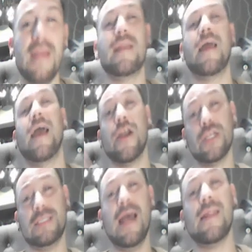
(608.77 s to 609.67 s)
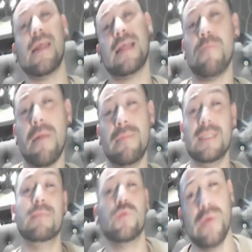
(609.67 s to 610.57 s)
and I understand that probably
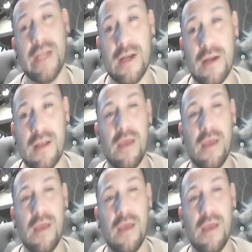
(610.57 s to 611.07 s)
seems weird,